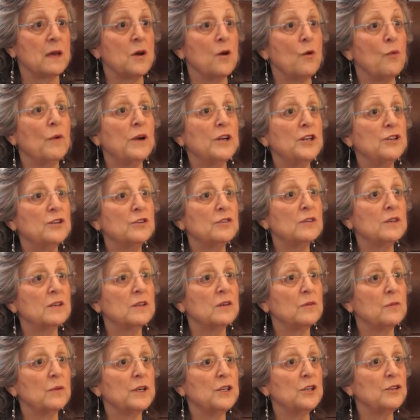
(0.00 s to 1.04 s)
When you're
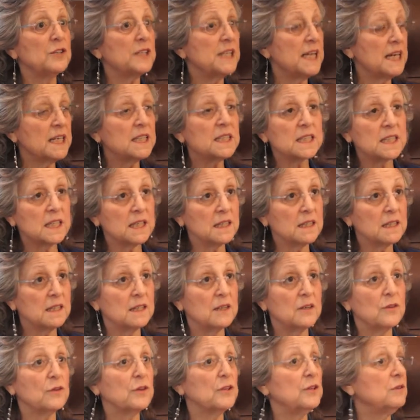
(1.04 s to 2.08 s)
texting
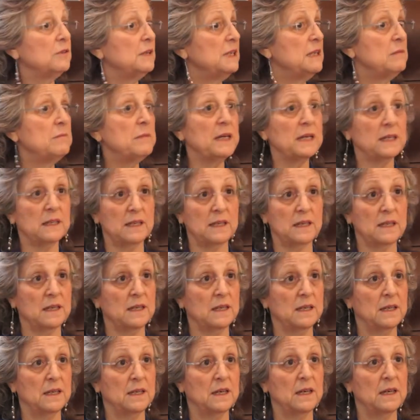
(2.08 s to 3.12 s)
or you're emailing,
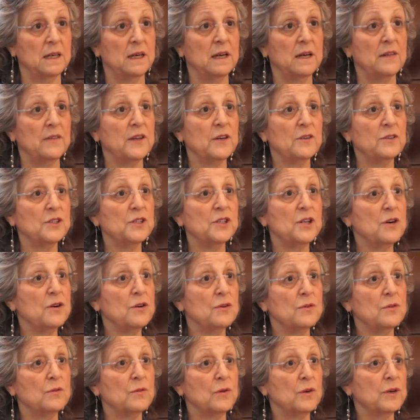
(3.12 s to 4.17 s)

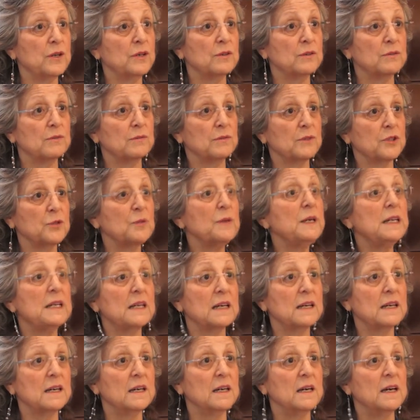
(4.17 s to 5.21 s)
or you're
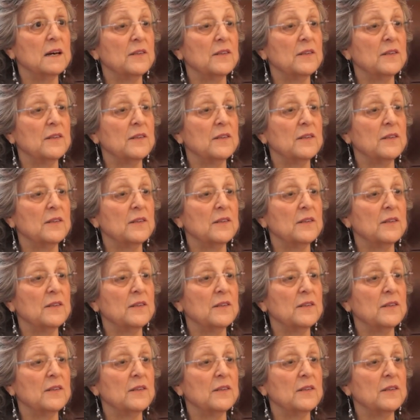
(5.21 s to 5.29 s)
tweeting,